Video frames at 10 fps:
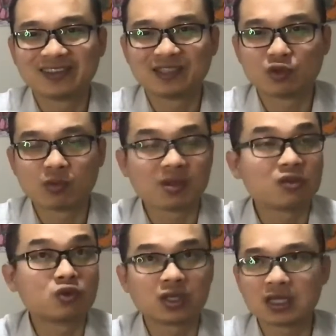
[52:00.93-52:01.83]
So we've been
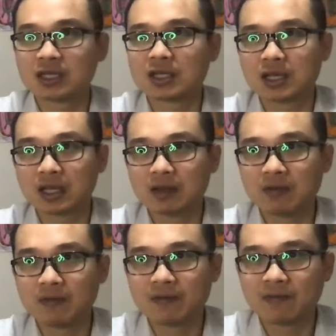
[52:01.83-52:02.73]
treating
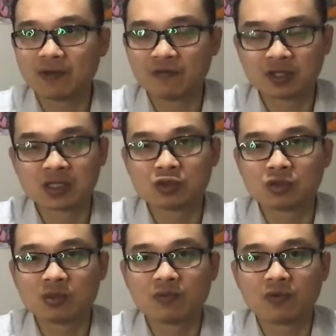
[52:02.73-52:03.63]
infertility
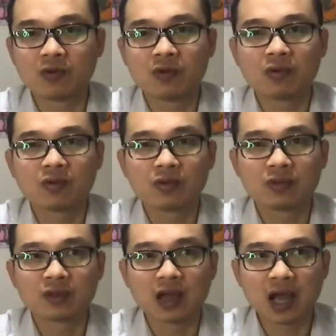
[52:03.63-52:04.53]
treatment for
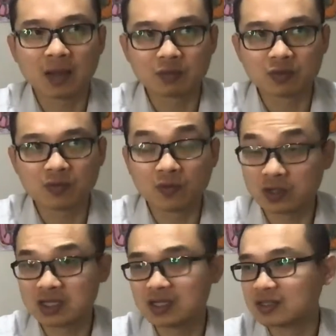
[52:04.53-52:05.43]
up to
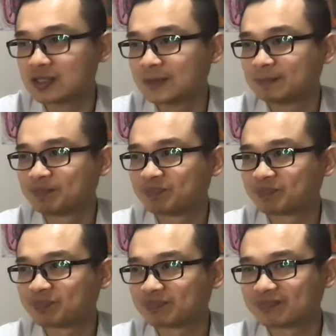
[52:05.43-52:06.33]
14 years.
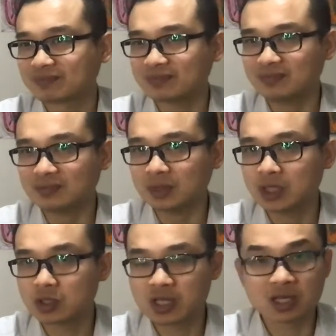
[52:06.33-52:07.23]

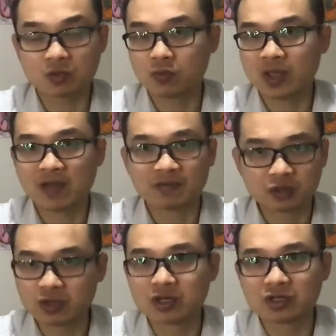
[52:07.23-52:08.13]
So yes, we have
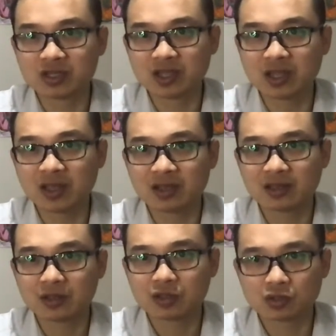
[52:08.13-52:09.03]
strategy in there.
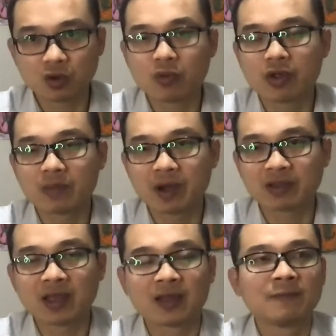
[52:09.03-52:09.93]
So don't worry about
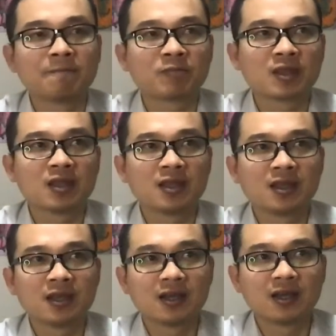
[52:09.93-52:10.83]
that.
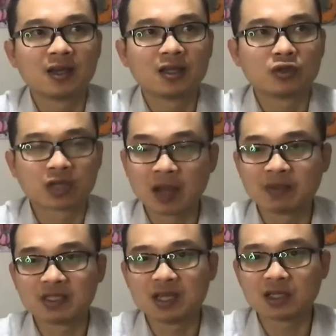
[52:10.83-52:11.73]
You should come
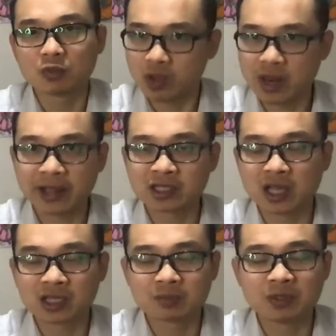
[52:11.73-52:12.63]
and see us. We are
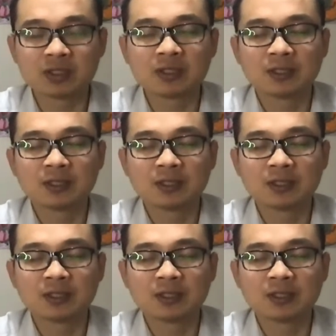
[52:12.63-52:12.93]
expert.